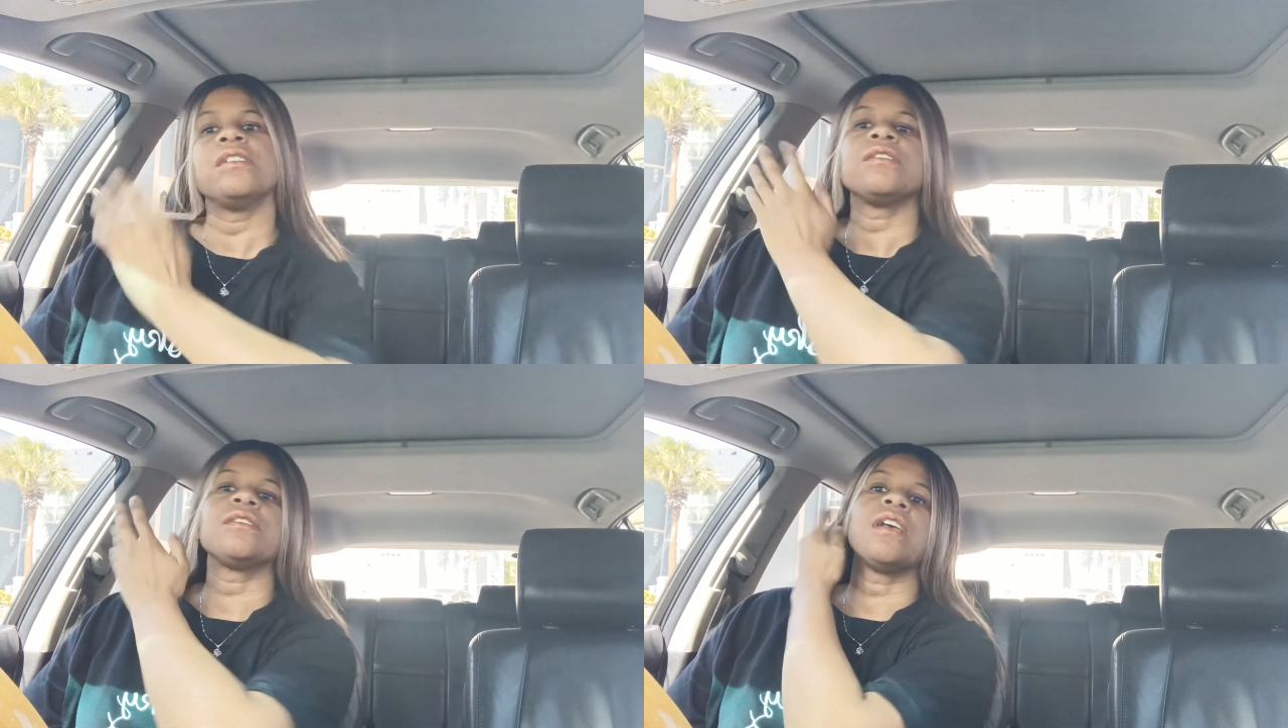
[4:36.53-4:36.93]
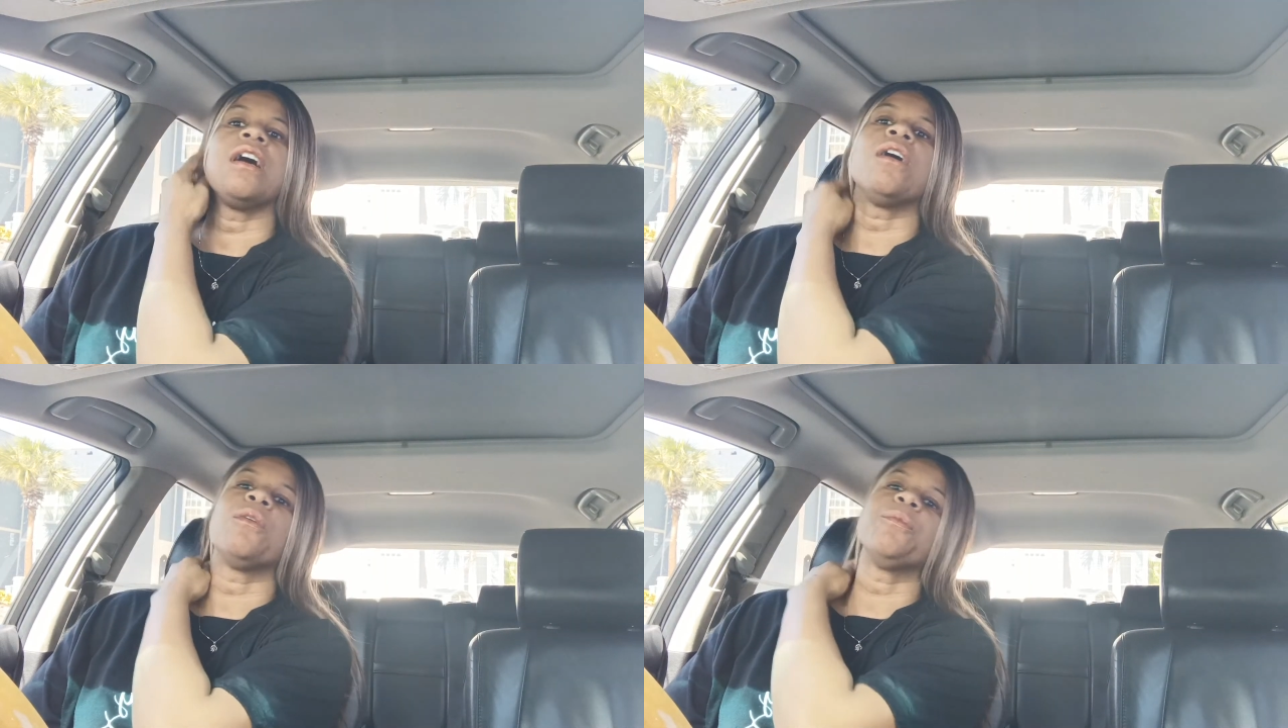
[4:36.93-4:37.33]

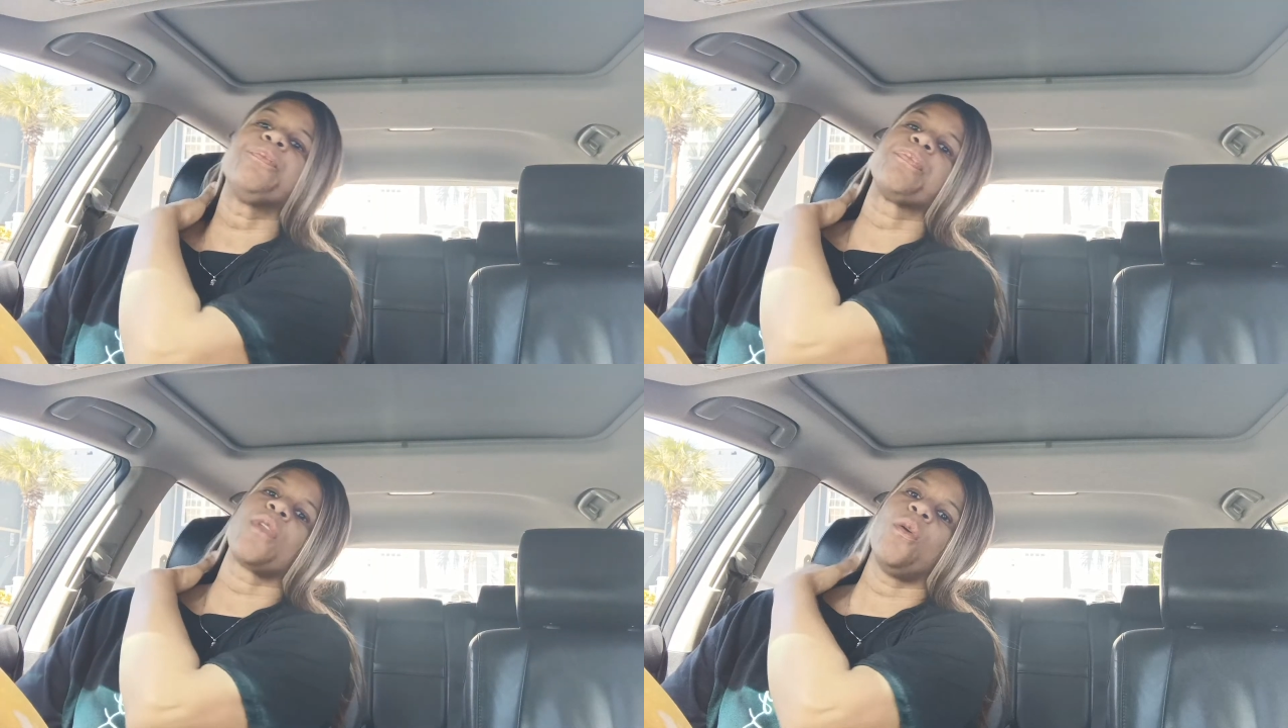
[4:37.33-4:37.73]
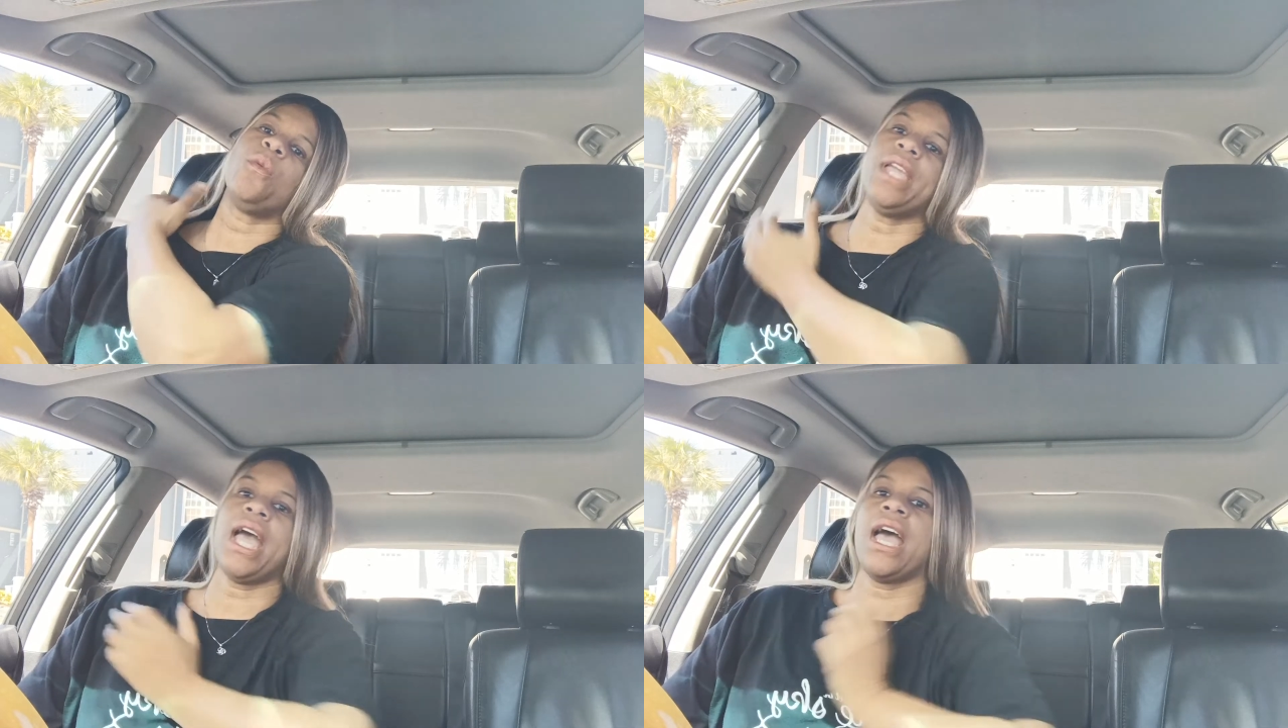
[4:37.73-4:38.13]
So
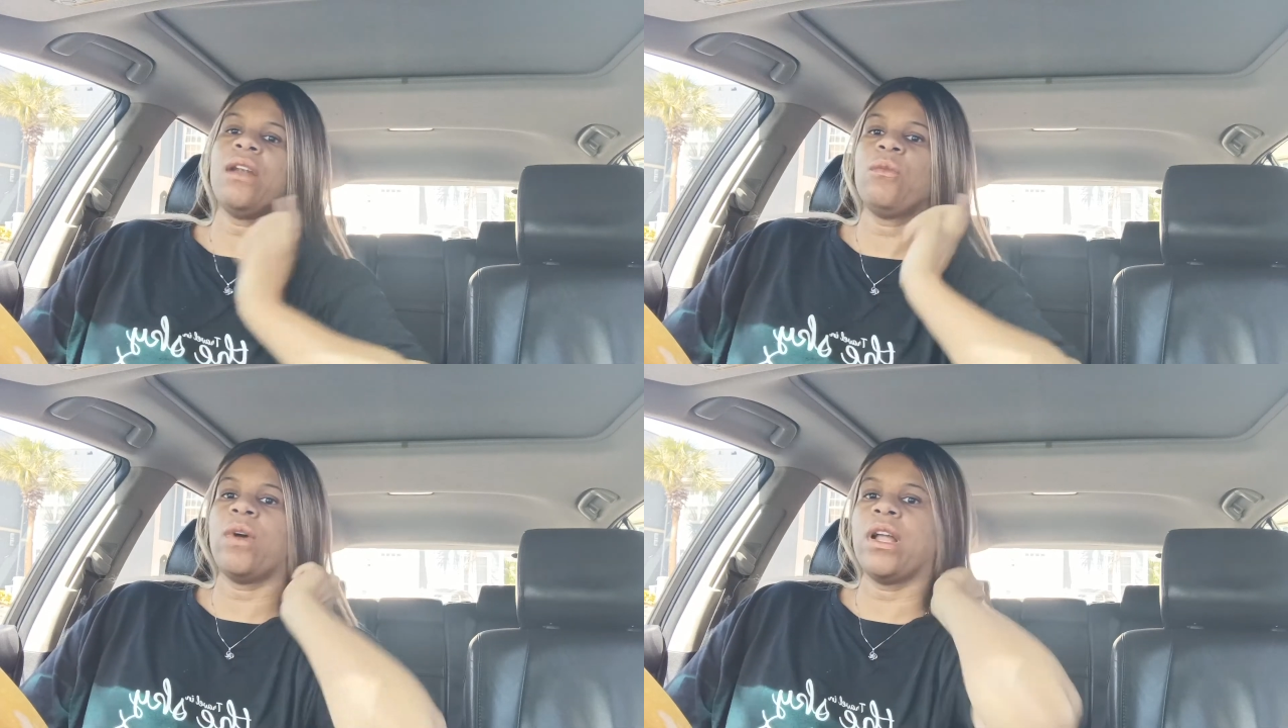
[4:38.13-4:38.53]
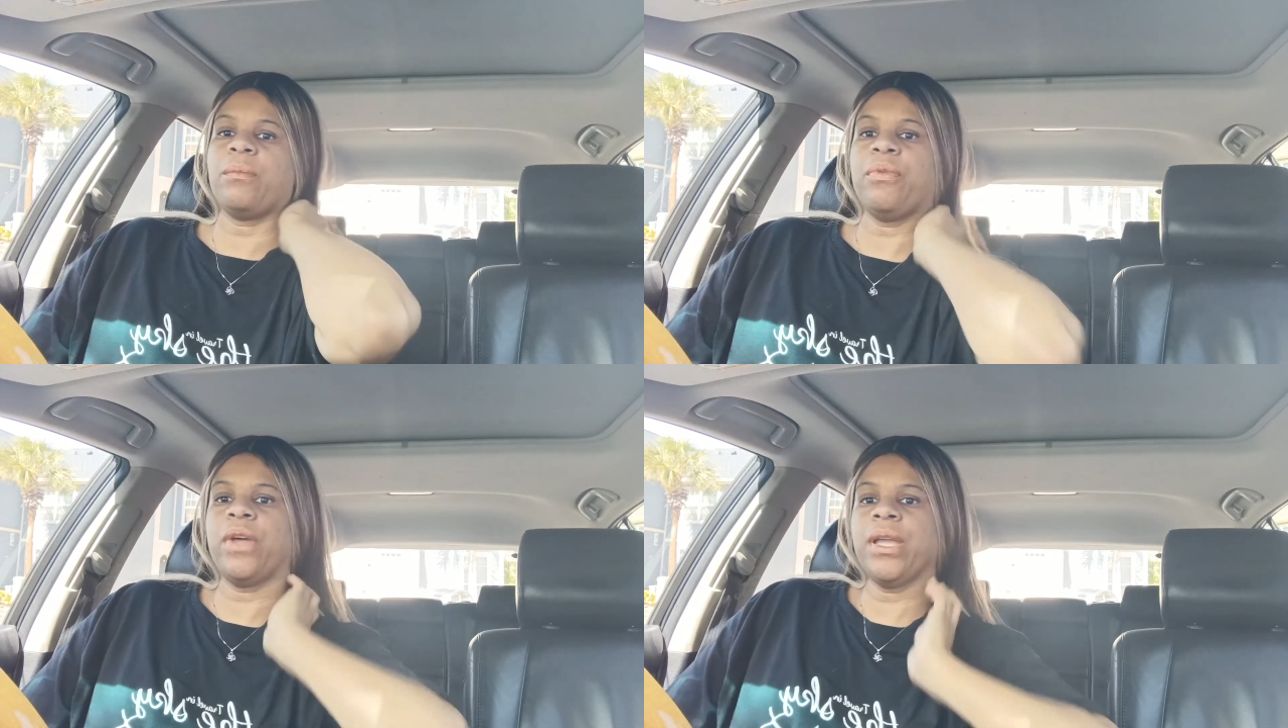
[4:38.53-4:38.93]
we had one
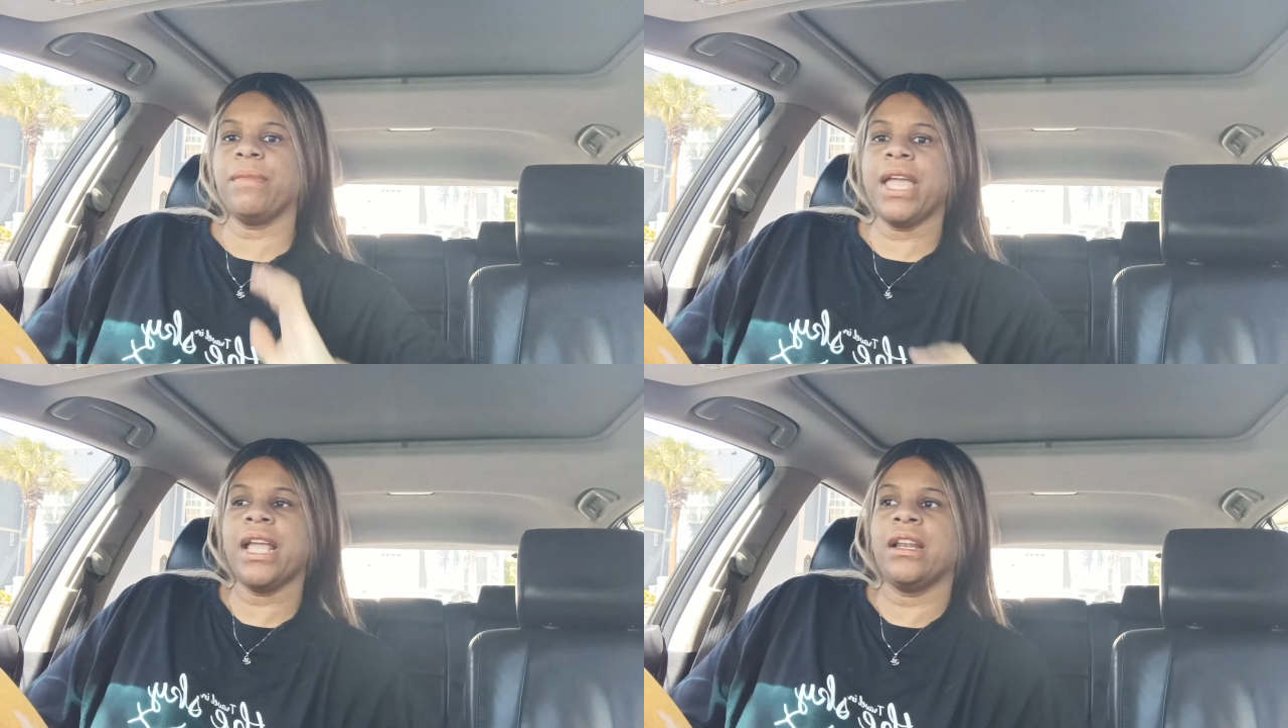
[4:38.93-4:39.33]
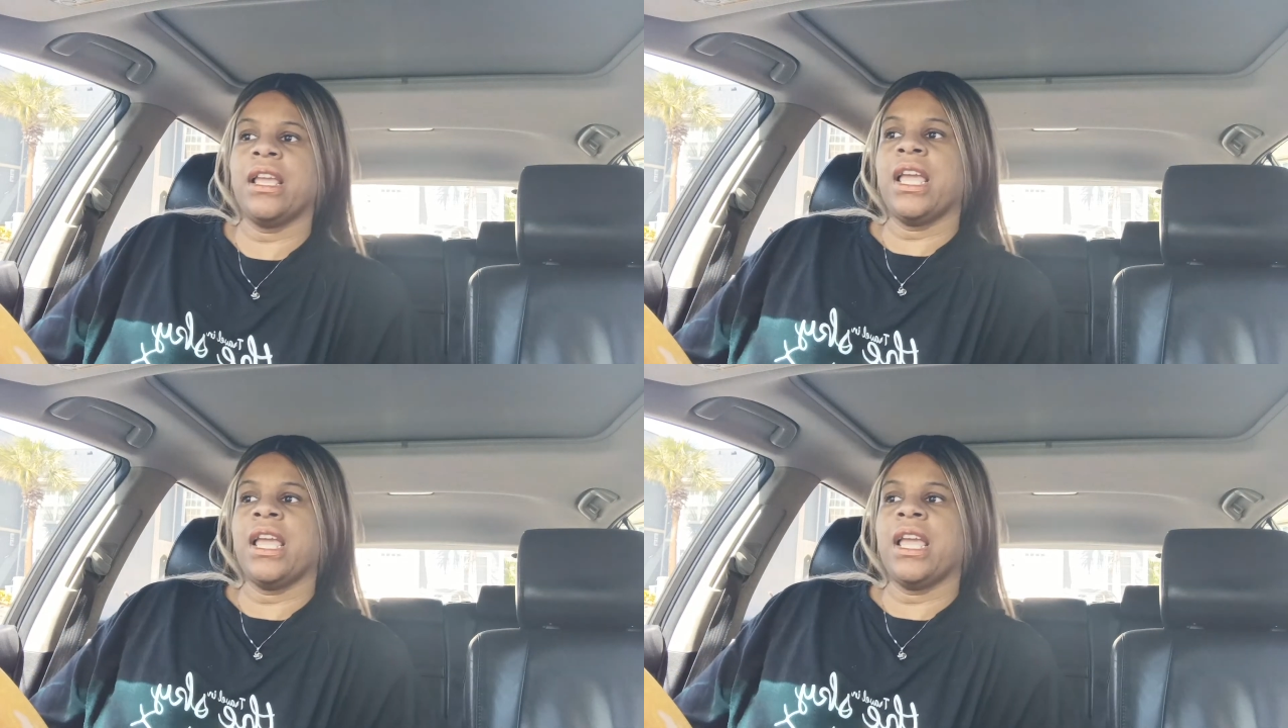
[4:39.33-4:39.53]
appointment